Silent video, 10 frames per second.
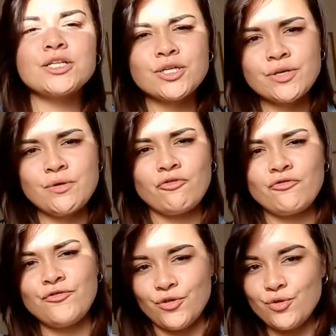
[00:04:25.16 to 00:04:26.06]
to show you a
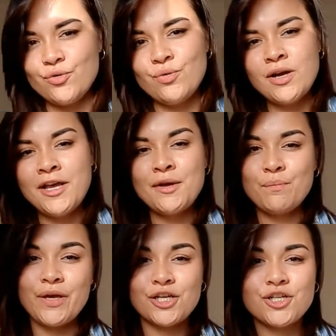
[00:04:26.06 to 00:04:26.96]
few
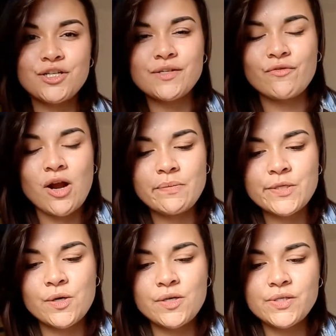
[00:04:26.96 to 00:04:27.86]
pictures of crop
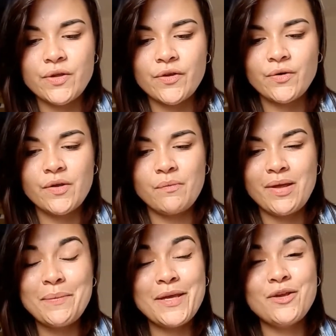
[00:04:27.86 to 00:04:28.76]
circles, although
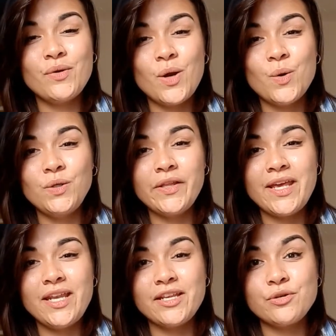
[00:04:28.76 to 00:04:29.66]
maybe you googled
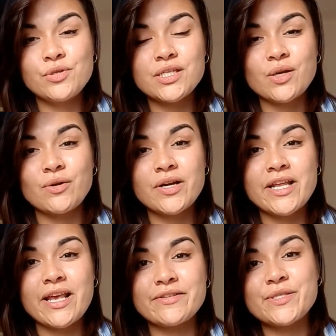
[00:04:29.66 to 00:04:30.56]
it and you just already
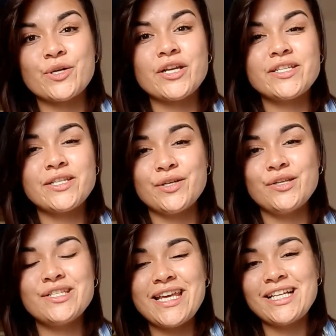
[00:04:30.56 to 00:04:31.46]
have started to
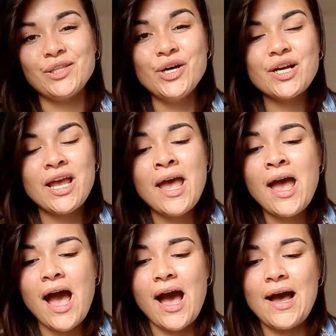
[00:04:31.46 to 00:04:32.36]
take a look.
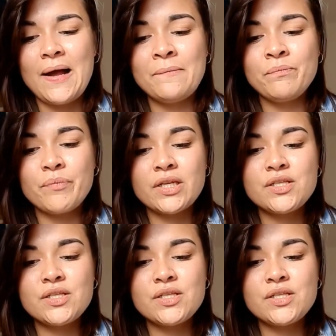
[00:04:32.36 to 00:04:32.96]
But in